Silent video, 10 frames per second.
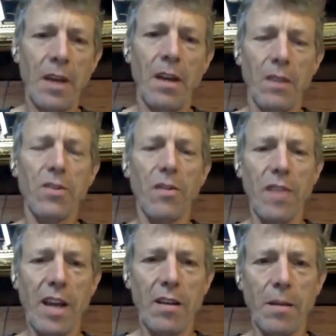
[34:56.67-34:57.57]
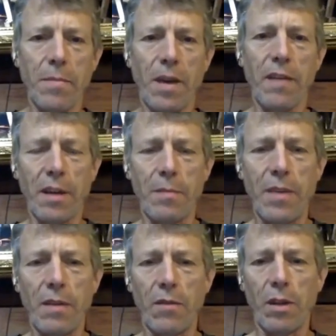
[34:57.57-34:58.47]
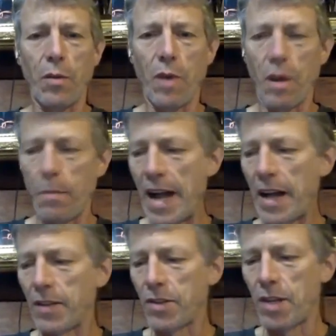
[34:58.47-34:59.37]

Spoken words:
So they end up, I think, being really well matched.